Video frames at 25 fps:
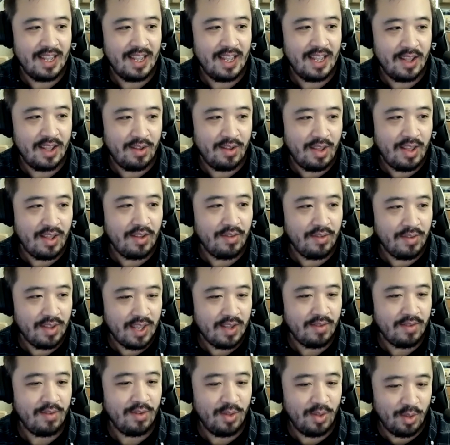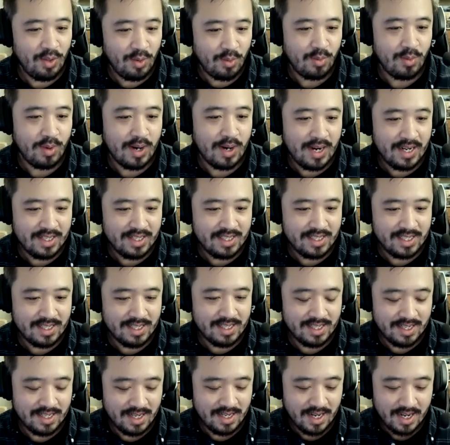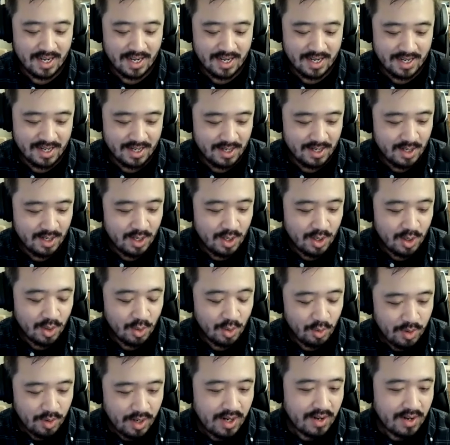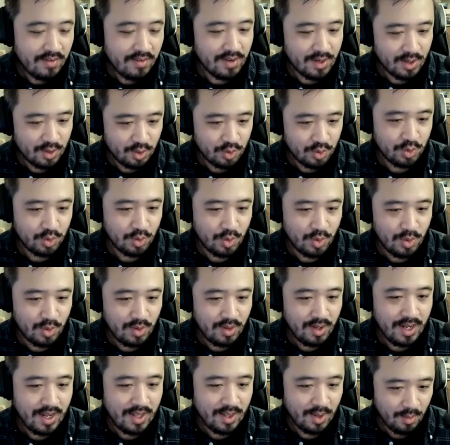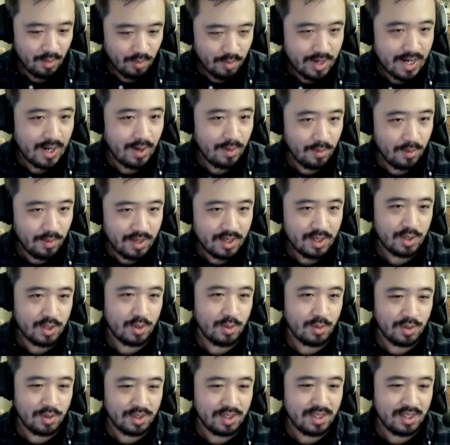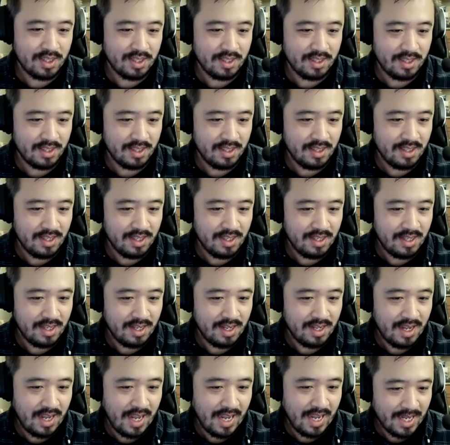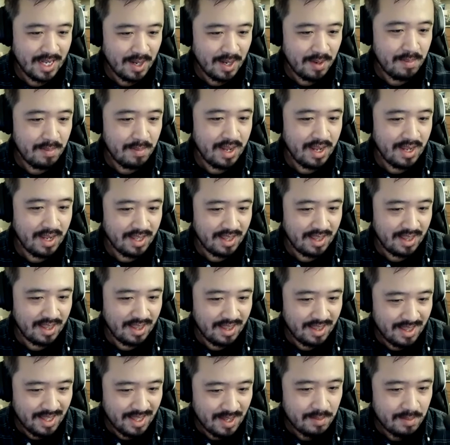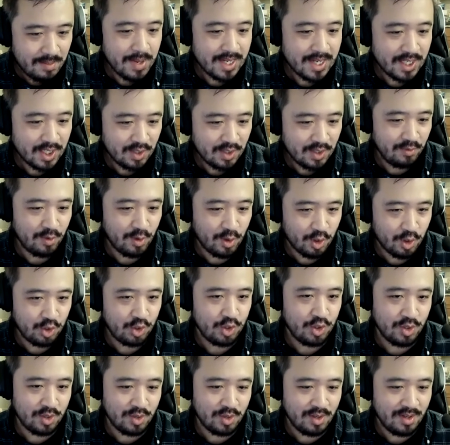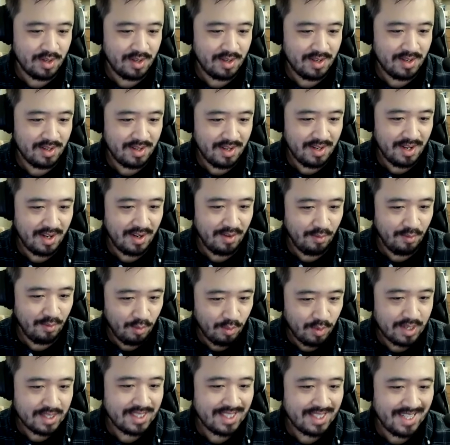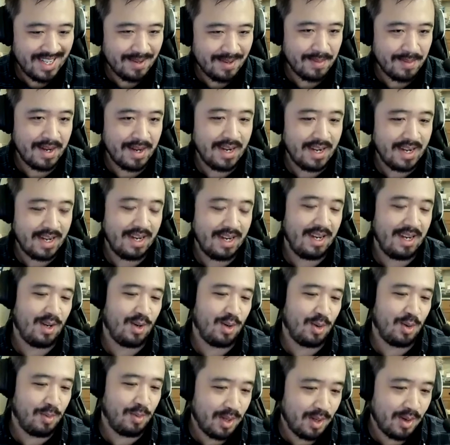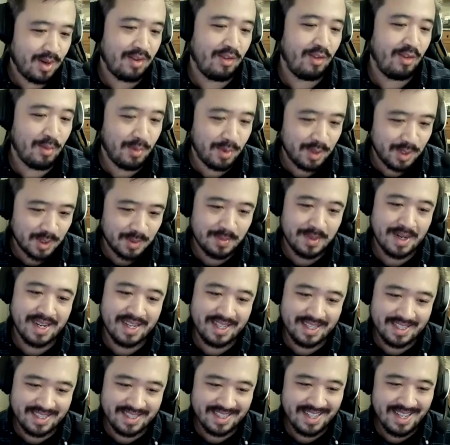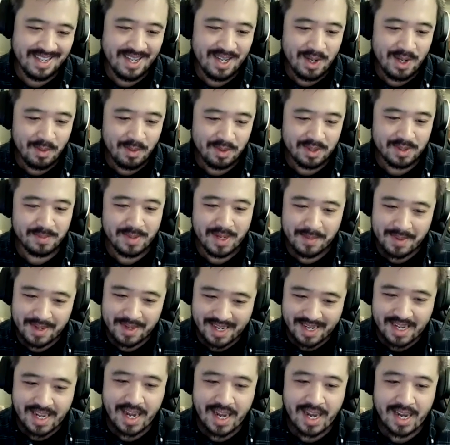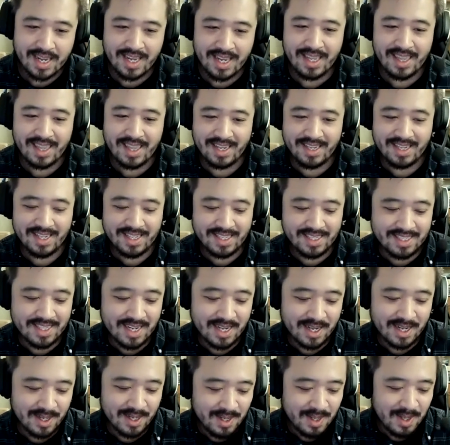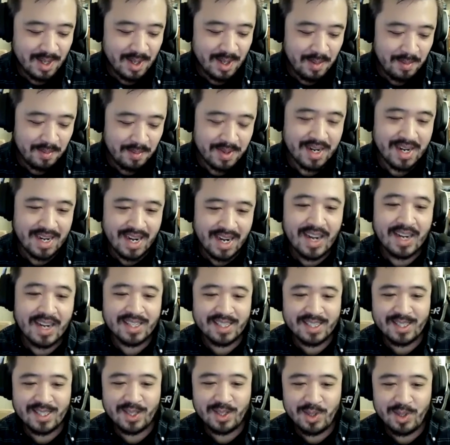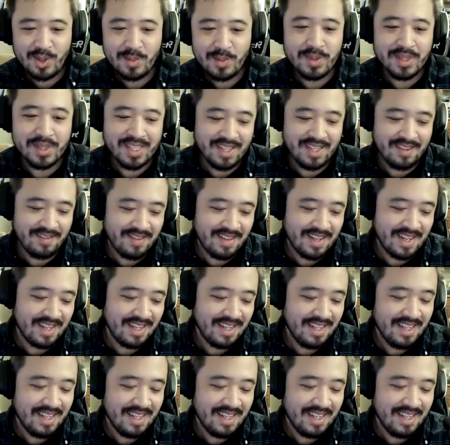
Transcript: if given the right creative control and the right resources, I can make the best version of what's in my head and it'll blow everyone's minds, which might be a cocky thing to say, but I honestly do believe that.